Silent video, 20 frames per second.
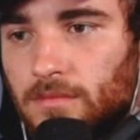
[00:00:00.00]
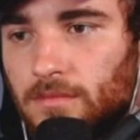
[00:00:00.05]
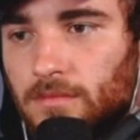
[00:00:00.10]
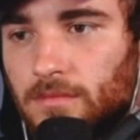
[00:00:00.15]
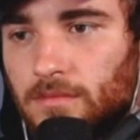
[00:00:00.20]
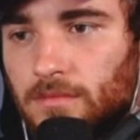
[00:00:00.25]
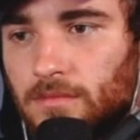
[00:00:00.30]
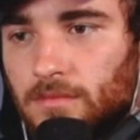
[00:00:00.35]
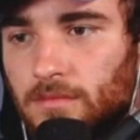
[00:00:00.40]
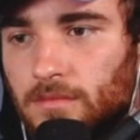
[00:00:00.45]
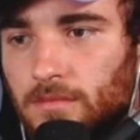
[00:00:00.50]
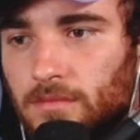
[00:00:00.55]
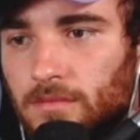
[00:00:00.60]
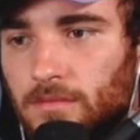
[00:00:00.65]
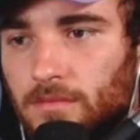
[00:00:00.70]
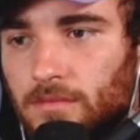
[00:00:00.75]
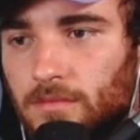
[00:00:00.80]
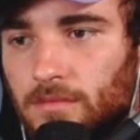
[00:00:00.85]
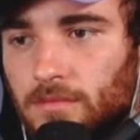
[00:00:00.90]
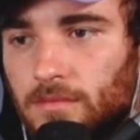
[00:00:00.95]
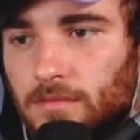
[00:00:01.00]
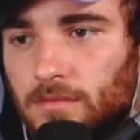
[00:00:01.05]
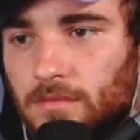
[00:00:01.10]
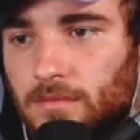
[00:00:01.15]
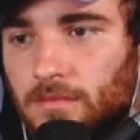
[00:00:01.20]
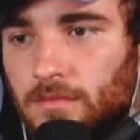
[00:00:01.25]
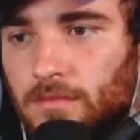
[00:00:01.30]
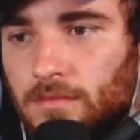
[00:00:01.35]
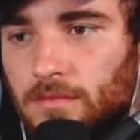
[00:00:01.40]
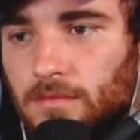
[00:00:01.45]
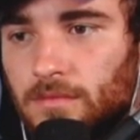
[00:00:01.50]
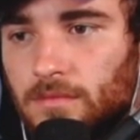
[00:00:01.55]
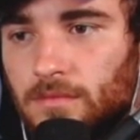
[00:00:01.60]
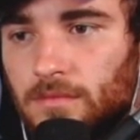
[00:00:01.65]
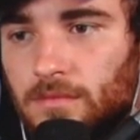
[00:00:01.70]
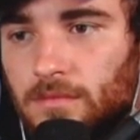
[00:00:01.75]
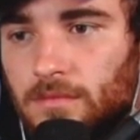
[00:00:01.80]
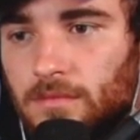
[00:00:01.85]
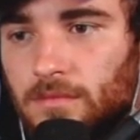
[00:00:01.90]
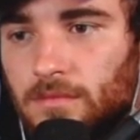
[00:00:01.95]

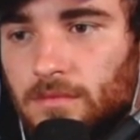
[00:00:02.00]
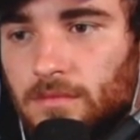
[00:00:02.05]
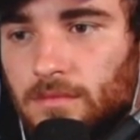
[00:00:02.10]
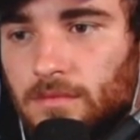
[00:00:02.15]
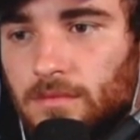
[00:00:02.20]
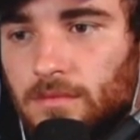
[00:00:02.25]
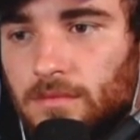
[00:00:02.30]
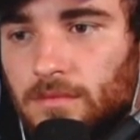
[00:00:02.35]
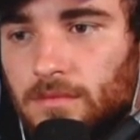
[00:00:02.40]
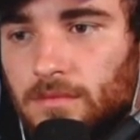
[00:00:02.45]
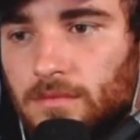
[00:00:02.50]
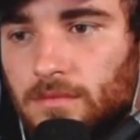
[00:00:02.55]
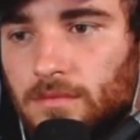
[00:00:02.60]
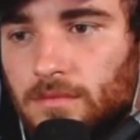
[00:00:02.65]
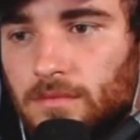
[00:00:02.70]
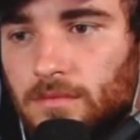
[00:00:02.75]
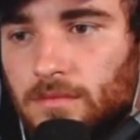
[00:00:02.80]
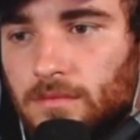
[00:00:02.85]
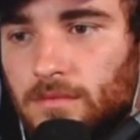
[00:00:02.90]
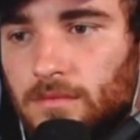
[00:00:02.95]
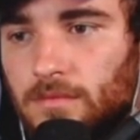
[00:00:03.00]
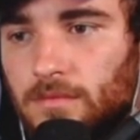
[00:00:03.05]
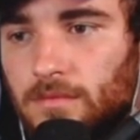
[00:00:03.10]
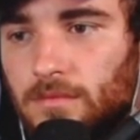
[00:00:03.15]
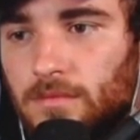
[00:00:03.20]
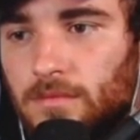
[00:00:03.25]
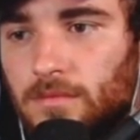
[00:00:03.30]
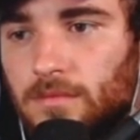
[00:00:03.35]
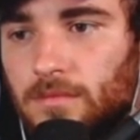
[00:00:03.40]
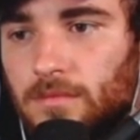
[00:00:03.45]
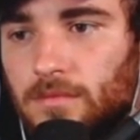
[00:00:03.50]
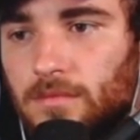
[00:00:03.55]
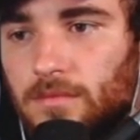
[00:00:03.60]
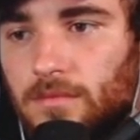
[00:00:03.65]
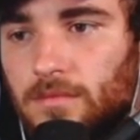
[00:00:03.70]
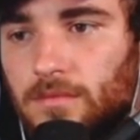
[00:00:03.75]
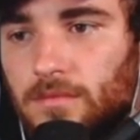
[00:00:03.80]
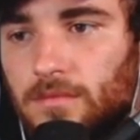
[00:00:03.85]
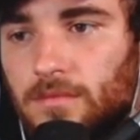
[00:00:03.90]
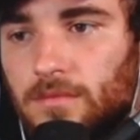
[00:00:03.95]

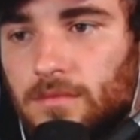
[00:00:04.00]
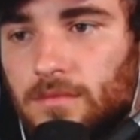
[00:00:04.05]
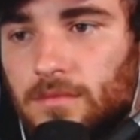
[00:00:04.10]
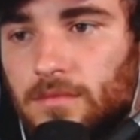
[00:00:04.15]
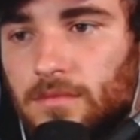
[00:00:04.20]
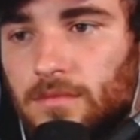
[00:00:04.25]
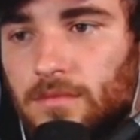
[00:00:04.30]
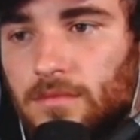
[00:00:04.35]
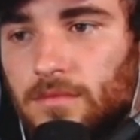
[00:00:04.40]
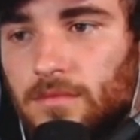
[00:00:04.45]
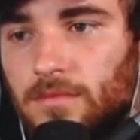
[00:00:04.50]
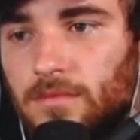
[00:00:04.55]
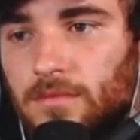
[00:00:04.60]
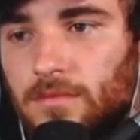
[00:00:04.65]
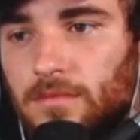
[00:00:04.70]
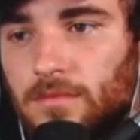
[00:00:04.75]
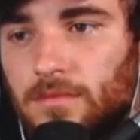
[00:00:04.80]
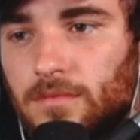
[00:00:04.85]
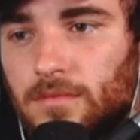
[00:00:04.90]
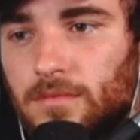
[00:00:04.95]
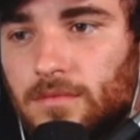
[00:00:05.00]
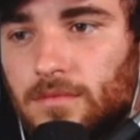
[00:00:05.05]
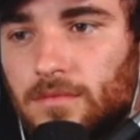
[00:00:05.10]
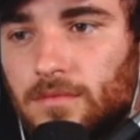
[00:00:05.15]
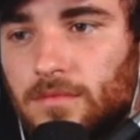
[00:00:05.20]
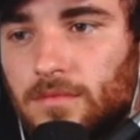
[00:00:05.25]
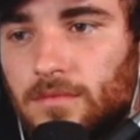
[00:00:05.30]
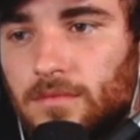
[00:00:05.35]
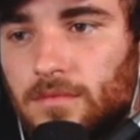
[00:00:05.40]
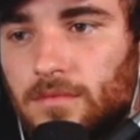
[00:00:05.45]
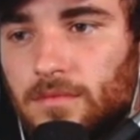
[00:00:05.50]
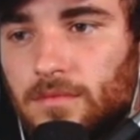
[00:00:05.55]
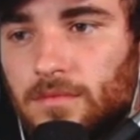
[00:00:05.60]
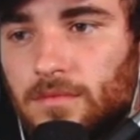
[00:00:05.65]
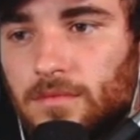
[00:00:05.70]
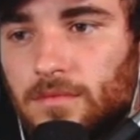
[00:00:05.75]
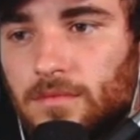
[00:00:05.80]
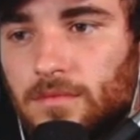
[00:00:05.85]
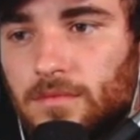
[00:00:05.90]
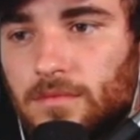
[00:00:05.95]

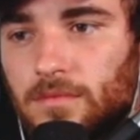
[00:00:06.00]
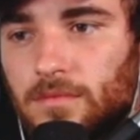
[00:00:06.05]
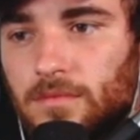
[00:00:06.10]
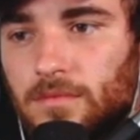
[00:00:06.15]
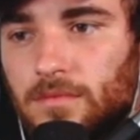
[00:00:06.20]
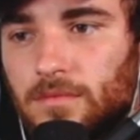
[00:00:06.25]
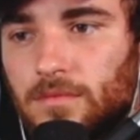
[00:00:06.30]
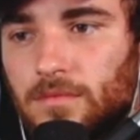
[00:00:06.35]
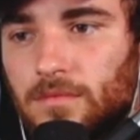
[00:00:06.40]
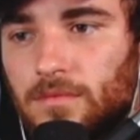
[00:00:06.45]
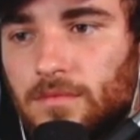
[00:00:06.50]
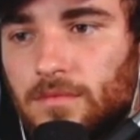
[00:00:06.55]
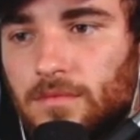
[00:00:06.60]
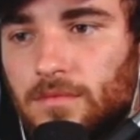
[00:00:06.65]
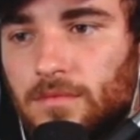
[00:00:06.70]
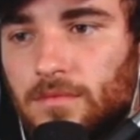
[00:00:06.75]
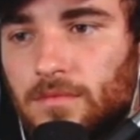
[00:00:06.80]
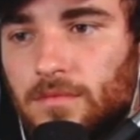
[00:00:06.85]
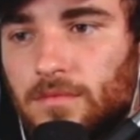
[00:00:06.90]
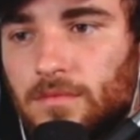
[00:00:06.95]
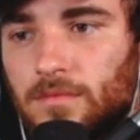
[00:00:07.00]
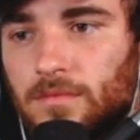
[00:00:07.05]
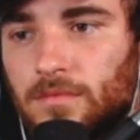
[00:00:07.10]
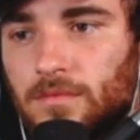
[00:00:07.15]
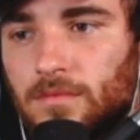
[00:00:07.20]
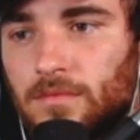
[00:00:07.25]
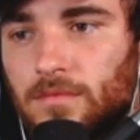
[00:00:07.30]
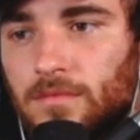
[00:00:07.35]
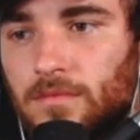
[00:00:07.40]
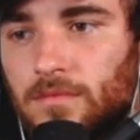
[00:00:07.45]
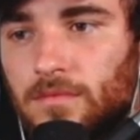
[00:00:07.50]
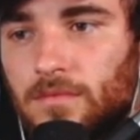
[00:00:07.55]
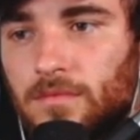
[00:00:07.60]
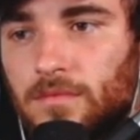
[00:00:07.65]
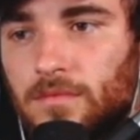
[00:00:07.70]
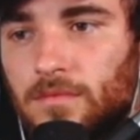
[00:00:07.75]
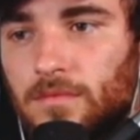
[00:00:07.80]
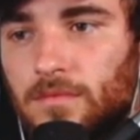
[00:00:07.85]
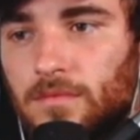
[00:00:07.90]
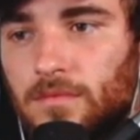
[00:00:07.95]
The person shown says nothing.